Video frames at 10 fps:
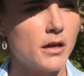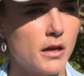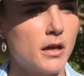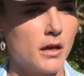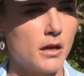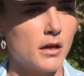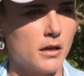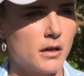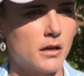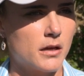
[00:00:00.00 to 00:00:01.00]
Have you changed
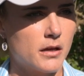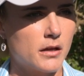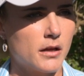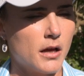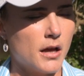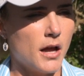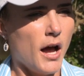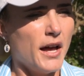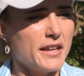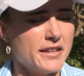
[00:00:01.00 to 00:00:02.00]
anything about that?
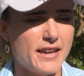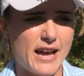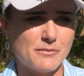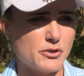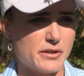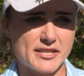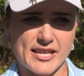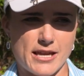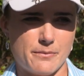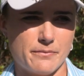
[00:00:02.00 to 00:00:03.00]
Yeah, I'm doing the
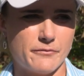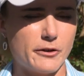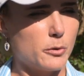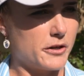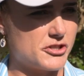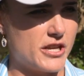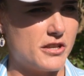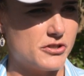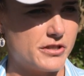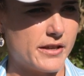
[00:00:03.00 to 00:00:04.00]
same footwork
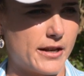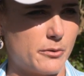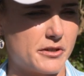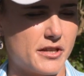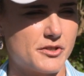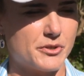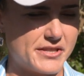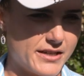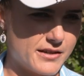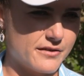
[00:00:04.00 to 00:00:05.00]
change that I worked on towards
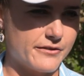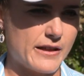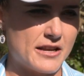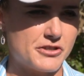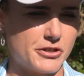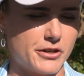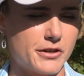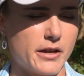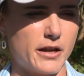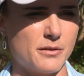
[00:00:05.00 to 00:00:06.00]
the end of last year.
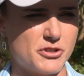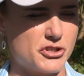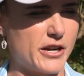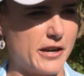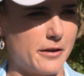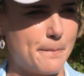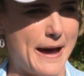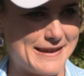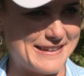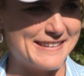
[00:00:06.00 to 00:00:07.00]
I'm um, just trying to
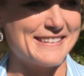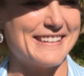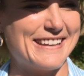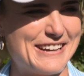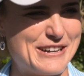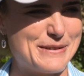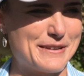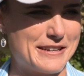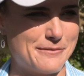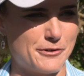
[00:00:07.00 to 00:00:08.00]
patent it um,
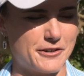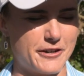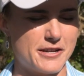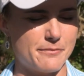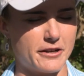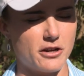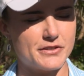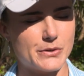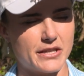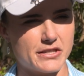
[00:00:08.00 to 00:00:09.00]
and get it more ingrained in my
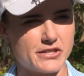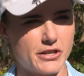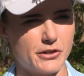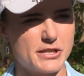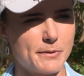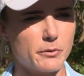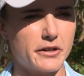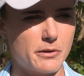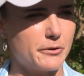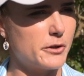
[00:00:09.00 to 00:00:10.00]
golf swing. So it's been
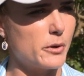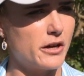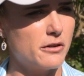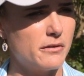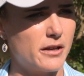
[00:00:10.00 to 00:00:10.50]
working pretty well.